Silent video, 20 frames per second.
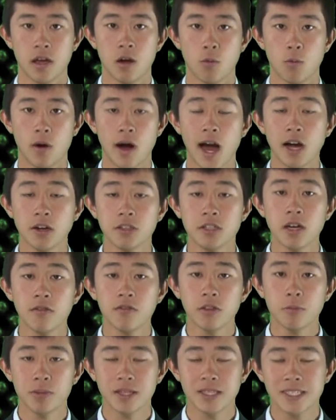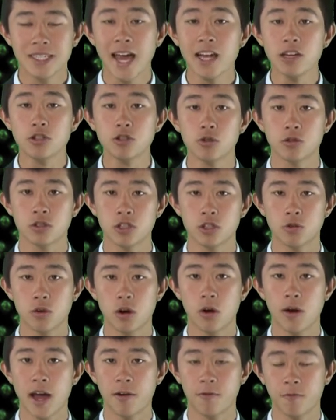While algae have the potential to
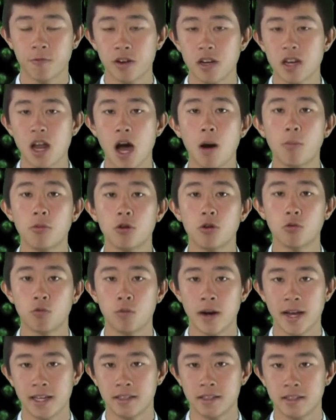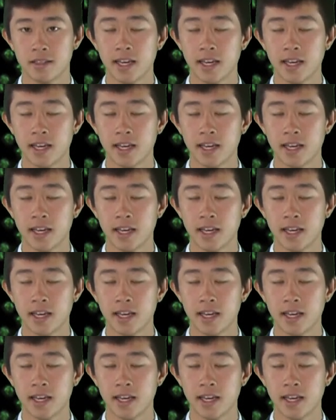grow at phenomenal rates,